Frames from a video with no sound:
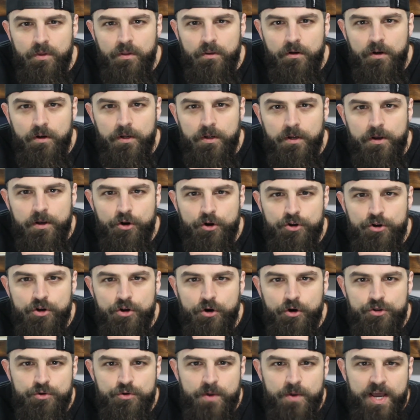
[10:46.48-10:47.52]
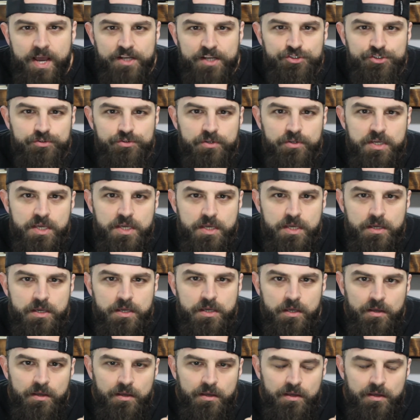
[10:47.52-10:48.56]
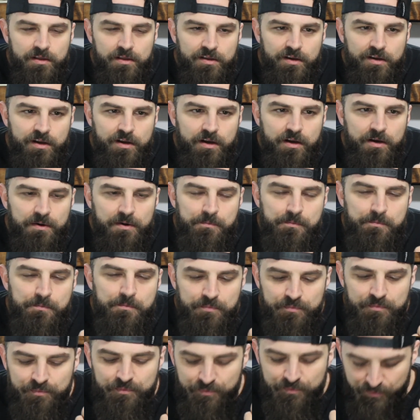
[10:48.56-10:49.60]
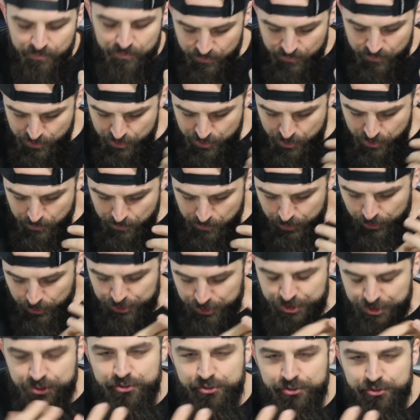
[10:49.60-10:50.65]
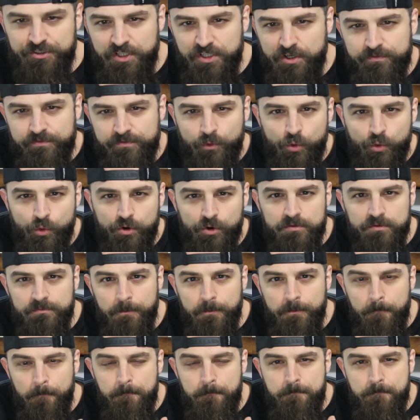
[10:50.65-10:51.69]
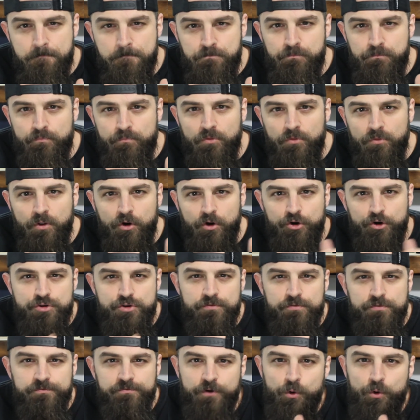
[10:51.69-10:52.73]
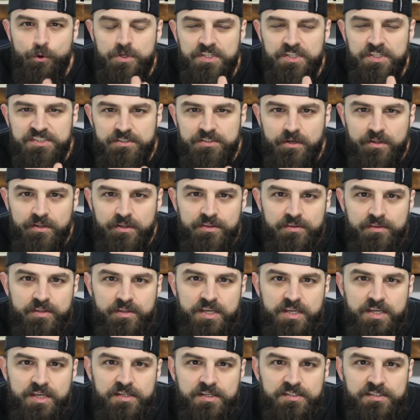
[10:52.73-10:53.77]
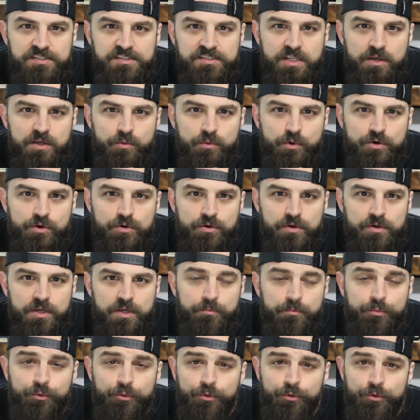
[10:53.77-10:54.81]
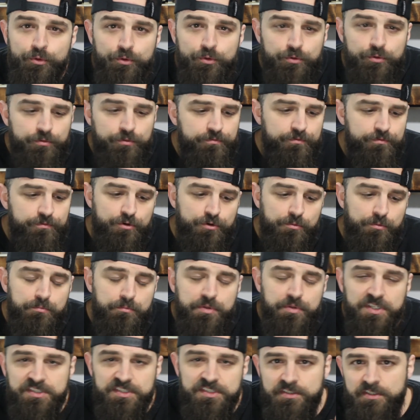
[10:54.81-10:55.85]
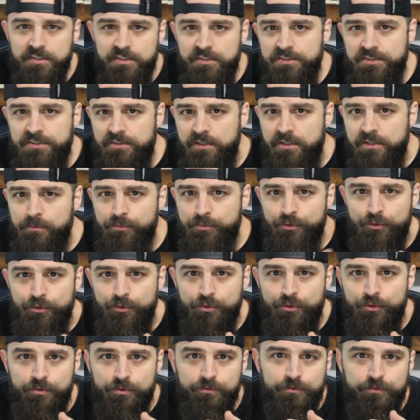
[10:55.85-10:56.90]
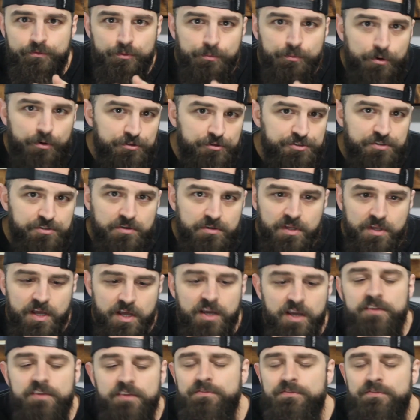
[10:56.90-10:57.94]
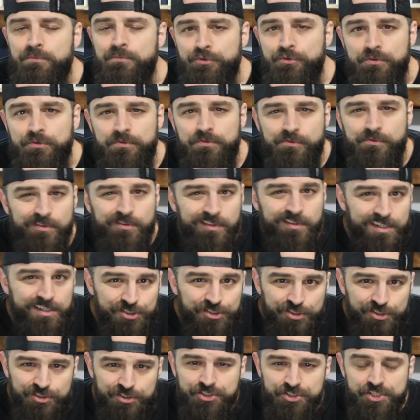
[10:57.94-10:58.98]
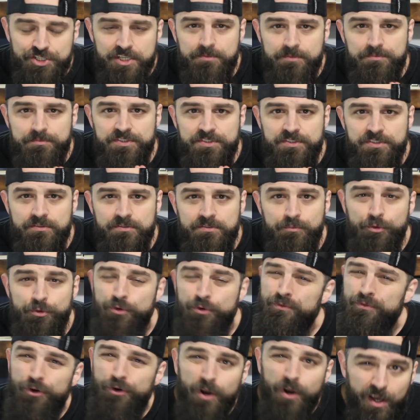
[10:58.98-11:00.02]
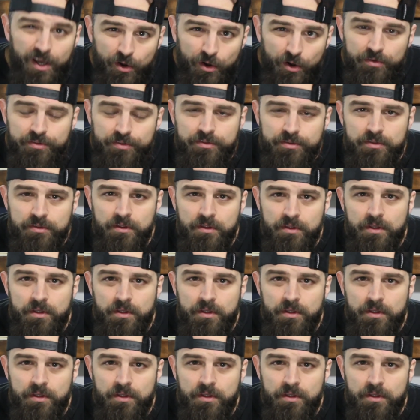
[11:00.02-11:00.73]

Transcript: All right, are you actually, um, pushing yourself forward? Are you focused on things that will improve your business, improve your personal life, improve relationships, improve your health?